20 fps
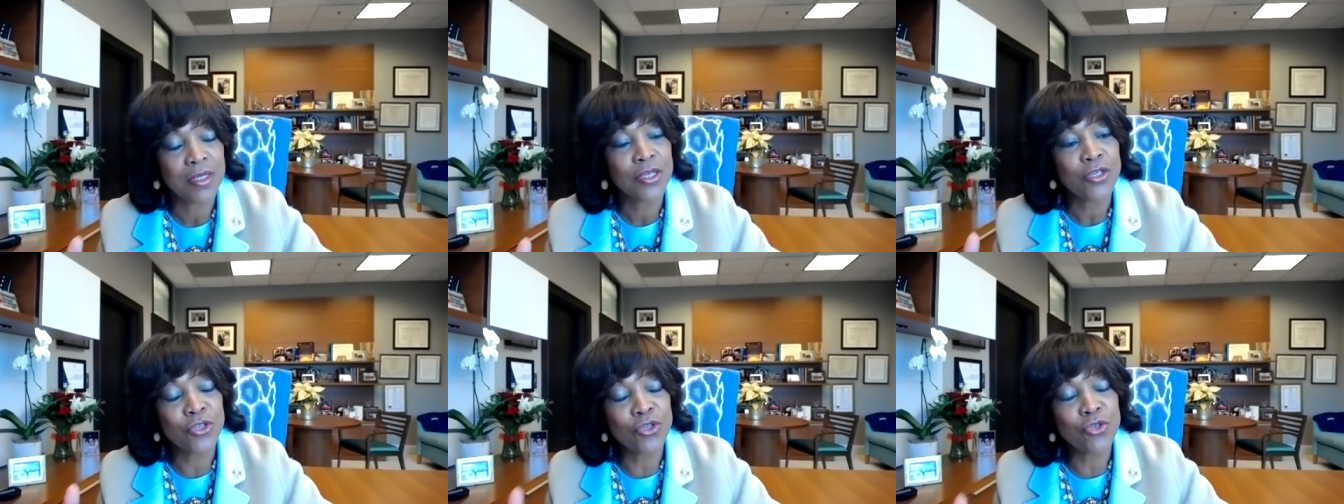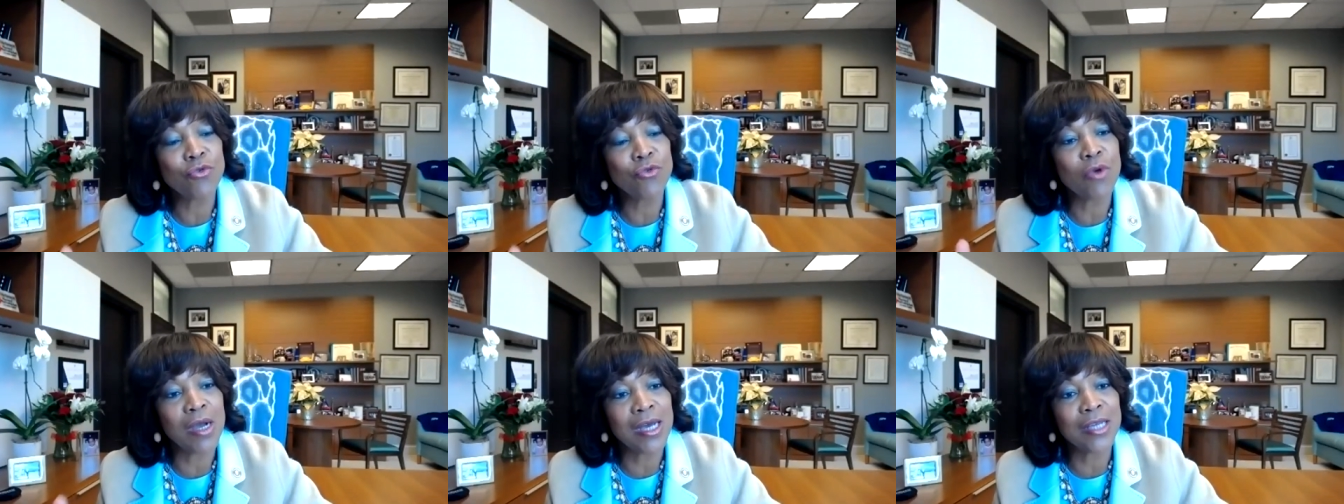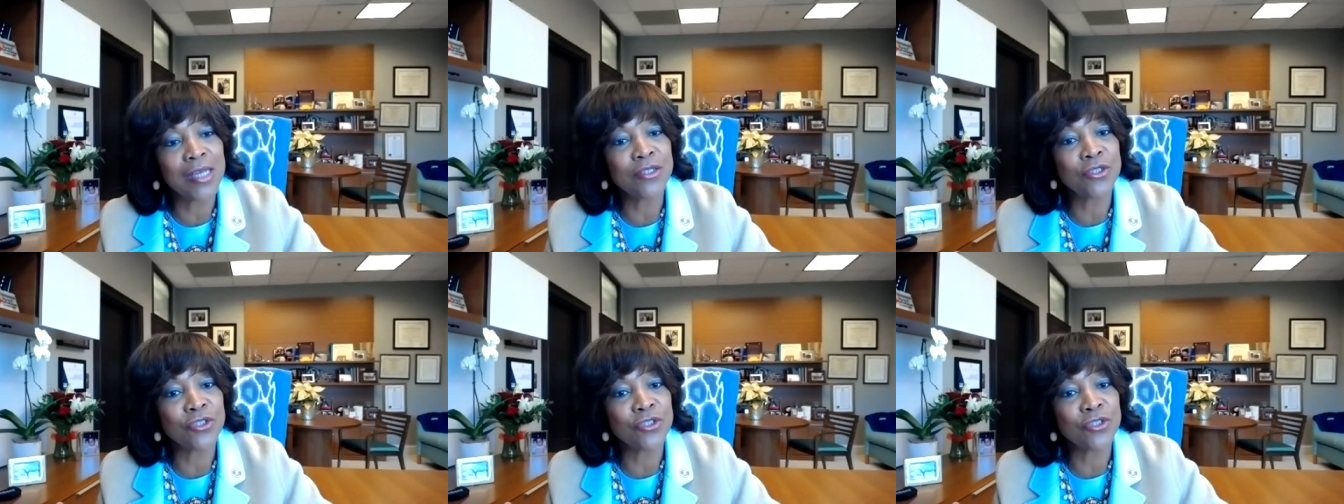you
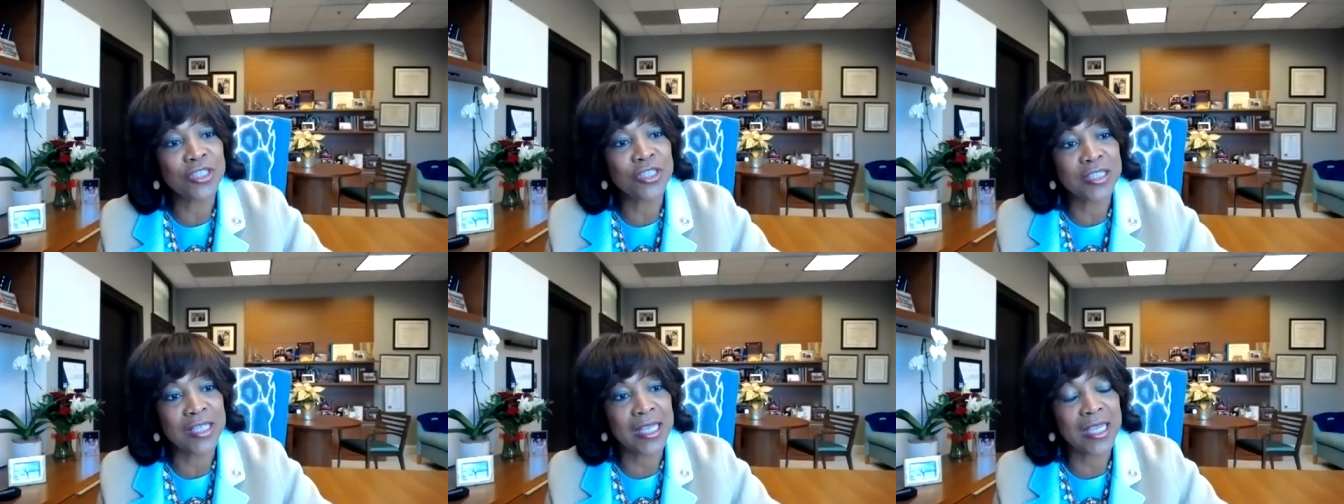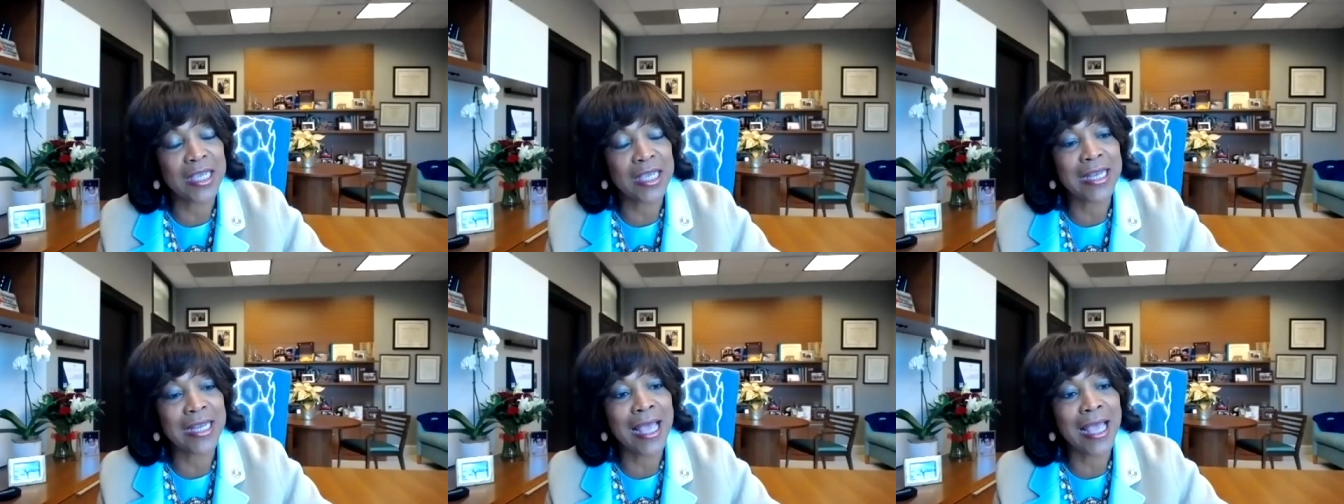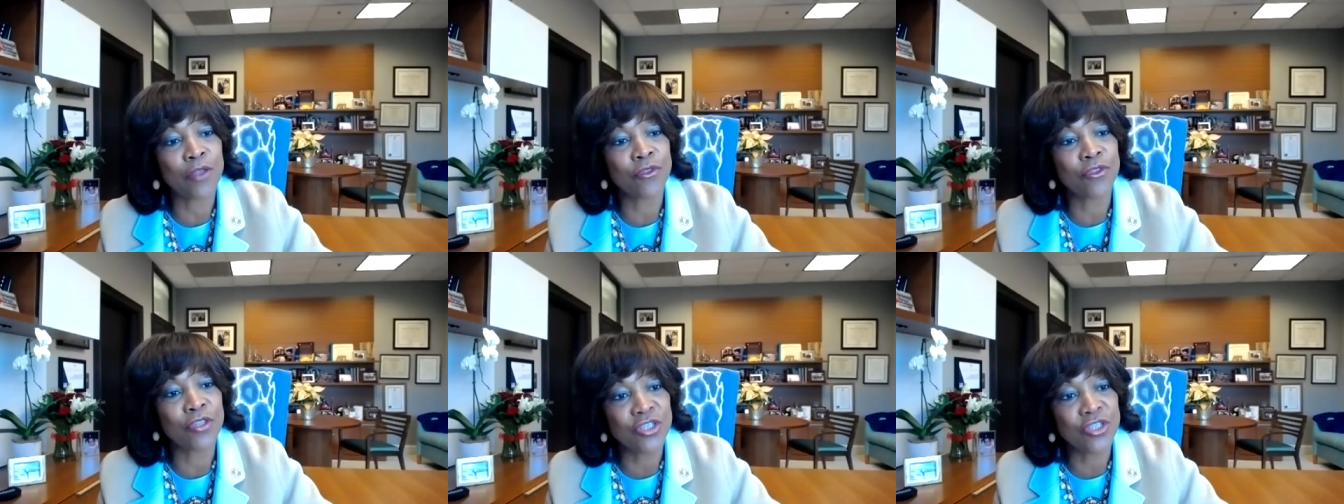understand
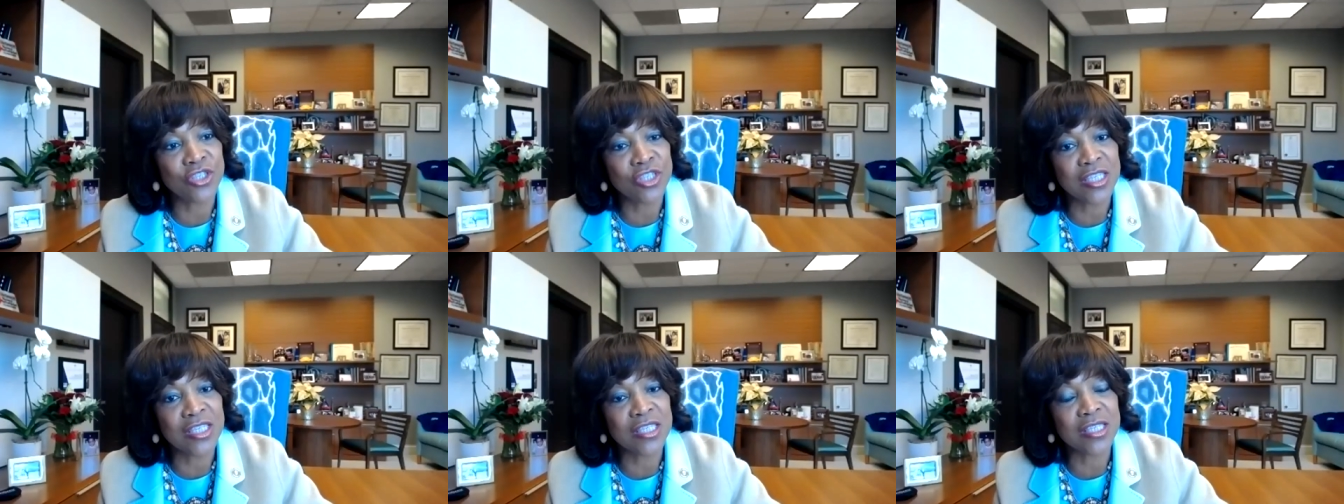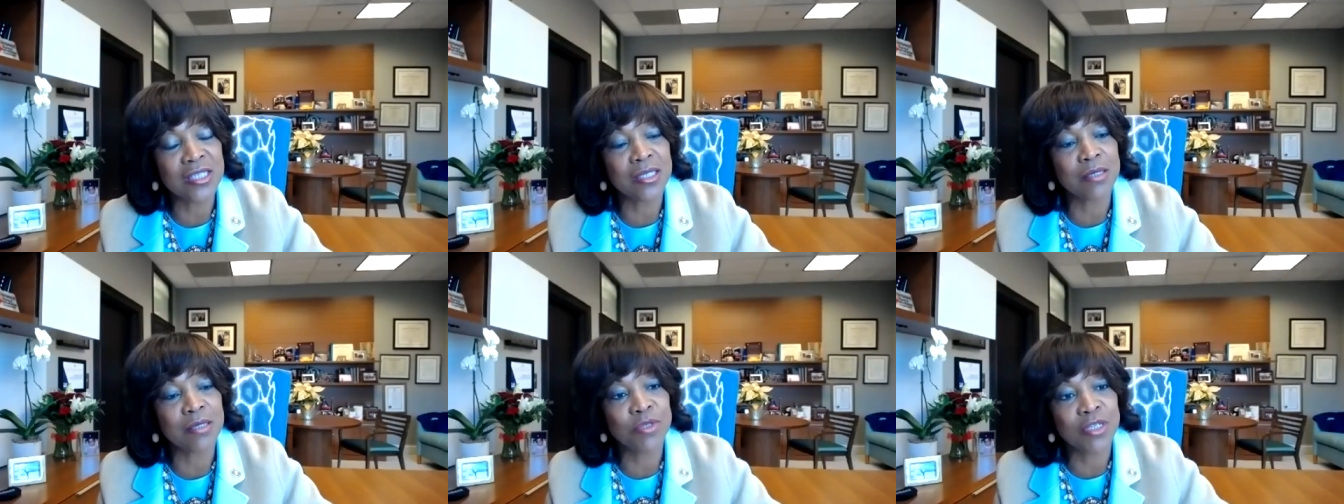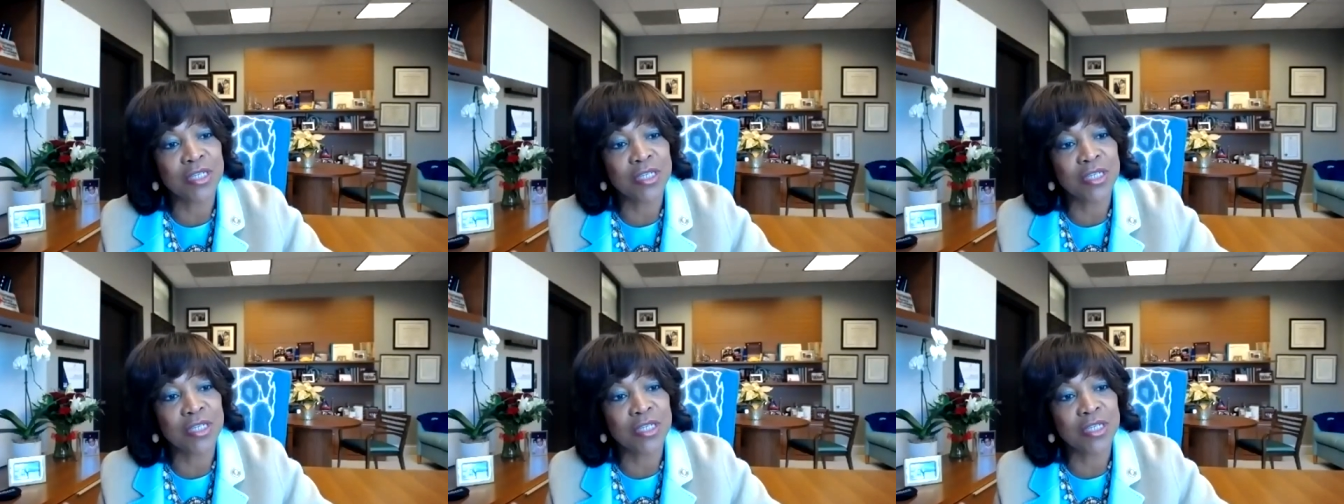how the system